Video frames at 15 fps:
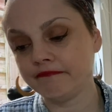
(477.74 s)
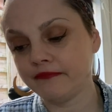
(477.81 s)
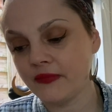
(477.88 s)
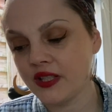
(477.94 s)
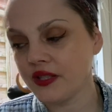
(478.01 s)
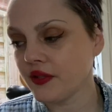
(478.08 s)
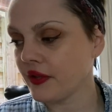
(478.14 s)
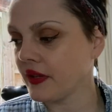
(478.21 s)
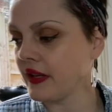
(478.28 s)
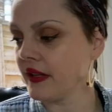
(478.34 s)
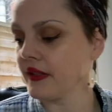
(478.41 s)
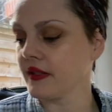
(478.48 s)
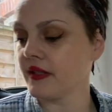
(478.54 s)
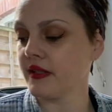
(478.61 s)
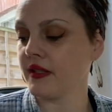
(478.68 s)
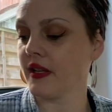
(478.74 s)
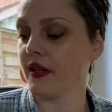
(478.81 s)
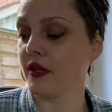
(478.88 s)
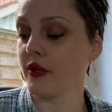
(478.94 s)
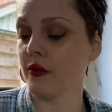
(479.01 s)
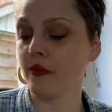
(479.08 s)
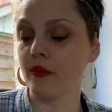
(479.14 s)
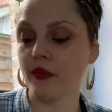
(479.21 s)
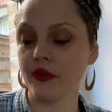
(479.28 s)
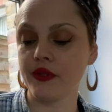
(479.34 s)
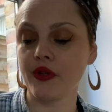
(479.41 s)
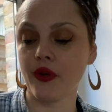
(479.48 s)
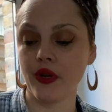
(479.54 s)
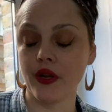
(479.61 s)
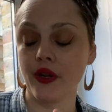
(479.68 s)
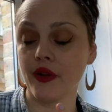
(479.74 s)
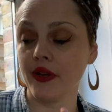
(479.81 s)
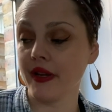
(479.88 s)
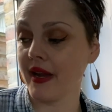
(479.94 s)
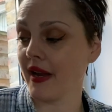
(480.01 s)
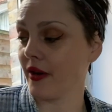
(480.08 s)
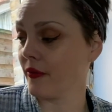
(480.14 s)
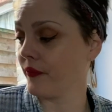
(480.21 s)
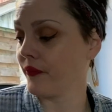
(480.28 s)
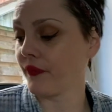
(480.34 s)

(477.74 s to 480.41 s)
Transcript: There's nothing else to tell you what's going on now.